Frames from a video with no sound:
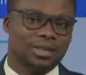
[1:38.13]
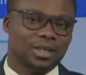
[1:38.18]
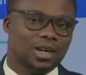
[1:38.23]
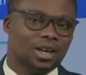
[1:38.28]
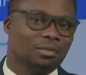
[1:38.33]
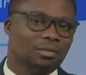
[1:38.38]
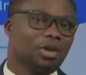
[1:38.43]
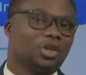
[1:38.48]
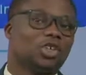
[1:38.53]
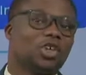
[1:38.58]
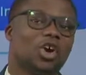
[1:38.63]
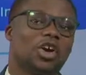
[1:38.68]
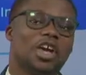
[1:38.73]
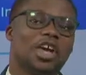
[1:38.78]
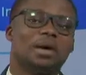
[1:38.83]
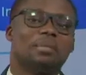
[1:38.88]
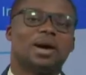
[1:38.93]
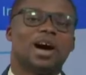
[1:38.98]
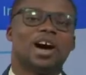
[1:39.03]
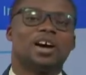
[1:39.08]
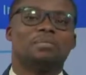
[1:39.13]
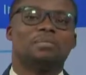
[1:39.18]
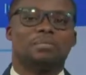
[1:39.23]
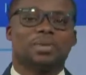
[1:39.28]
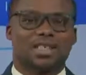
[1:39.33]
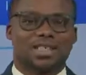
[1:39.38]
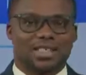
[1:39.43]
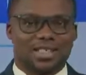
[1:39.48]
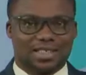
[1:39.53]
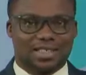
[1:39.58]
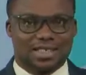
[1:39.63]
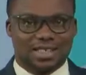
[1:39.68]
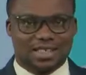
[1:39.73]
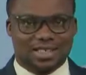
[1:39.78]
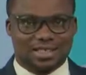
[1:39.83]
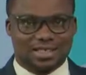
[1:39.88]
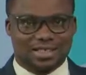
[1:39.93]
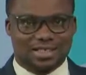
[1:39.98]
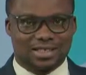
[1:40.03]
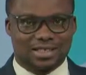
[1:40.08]
But talking about
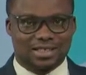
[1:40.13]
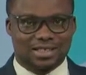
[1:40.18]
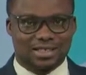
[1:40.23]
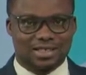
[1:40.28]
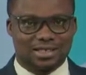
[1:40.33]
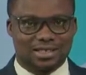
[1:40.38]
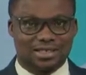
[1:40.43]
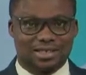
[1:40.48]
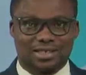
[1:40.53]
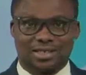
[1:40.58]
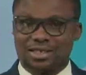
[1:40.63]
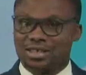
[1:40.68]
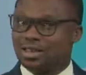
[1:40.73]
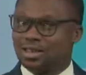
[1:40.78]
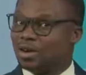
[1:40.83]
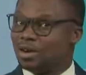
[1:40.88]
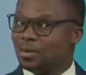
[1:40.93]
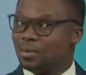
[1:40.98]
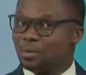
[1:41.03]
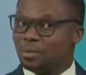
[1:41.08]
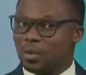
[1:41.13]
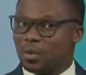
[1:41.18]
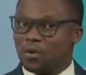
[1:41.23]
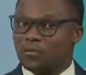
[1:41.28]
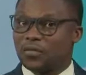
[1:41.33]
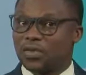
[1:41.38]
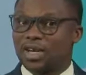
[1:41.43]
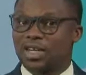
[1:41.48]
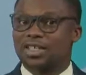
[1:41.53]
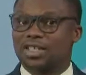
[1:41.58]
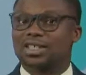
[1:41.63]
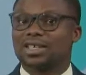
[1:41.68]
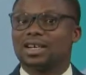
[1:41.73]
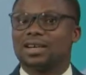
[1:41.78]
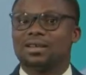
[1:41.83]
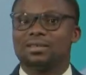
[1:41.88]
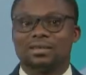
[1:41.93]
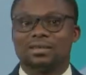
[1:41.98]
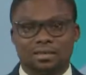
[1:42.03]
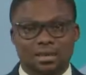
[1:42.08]
businesses, profits
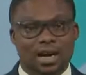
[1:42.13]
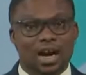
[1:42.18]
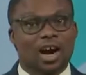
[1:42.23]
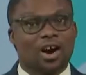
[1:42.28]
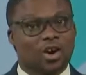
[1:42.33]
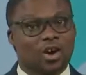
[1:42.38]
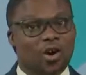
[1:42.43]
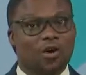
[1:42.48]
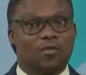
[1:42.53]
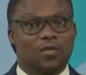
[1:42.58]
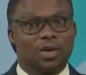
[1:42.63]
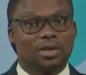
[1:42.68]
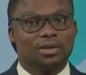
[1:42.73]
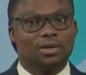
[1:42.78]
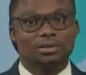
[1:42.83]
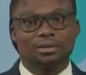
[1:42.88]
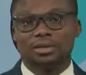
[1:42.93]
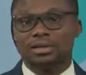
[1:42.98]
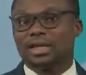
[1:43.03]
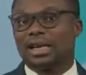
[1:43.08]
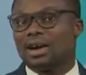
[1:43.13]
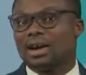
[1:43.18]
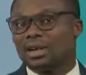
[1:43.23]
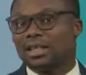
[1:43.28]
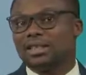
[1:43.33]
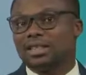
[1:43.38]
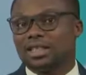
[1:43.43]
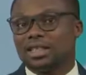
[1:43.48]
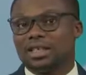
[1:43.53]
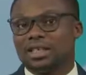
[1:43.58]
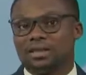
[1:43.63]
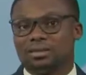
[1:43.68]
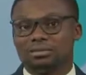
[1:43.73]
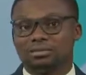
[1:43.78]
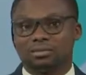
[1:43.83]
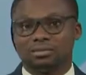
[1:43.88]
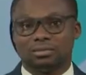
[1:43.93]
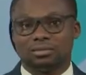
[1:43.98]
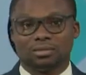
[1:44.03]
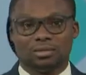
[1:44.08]
are often guaranteed
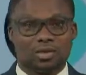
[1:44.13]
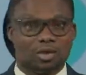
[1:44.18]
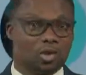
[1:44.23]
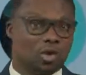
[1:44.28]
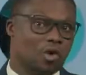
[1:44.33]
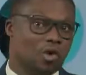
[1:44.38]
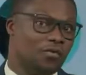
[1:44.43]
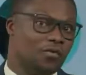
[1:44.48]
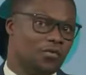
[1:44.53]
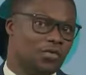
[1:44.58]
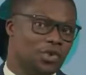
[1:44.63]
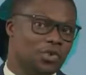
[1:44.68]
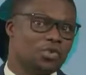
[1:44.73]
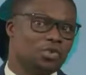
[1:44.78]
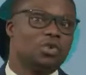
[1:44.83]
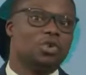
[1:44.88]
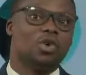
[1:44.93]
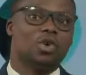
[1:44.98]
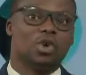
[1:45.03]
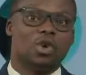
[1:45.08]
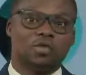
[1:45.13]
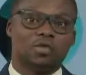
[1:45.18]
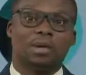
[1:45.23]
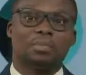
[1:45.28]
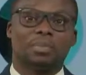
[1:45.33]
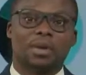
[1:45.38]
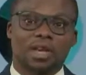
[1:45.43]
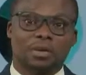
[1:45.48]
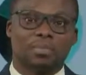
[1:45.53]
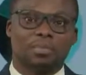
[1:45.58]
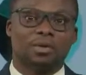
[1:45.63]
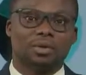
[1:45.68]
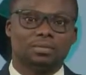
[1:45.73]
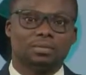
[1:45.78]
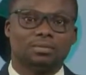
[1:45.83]
or viewed over people.